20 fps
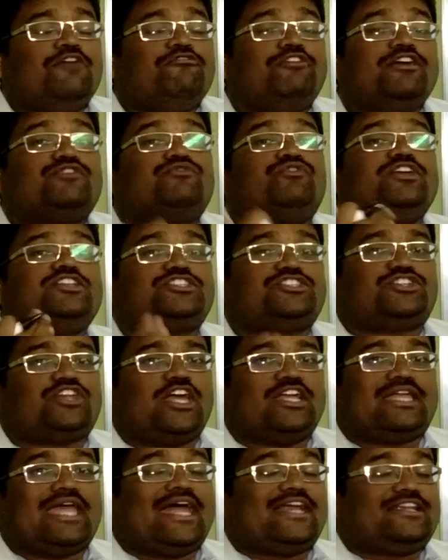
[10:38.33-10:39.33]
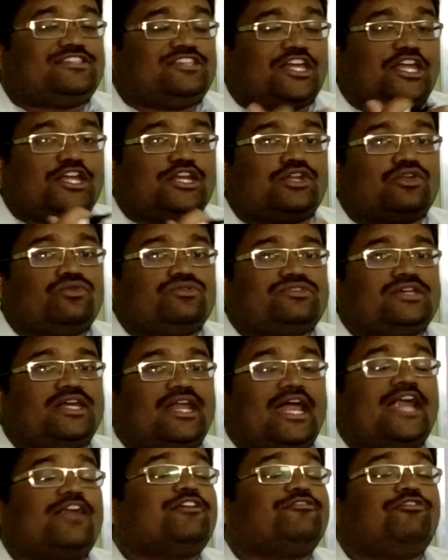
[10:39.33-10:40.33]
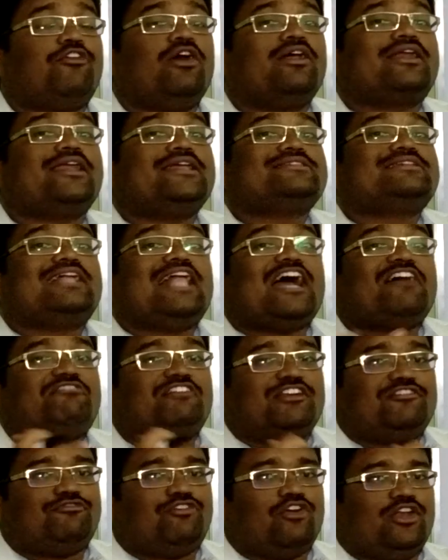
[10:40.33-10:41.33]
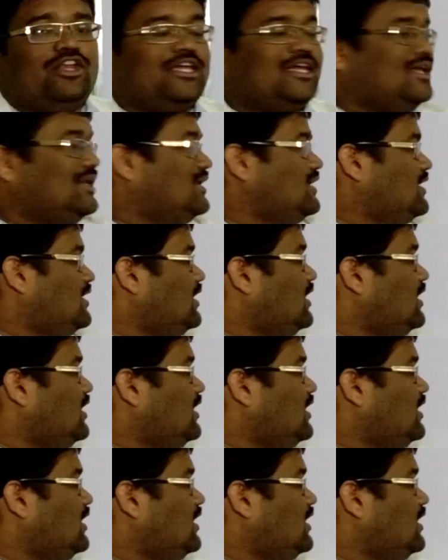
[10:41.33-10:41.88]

With which stage? At secondary oocyte, and the follicle is Graafian follicle.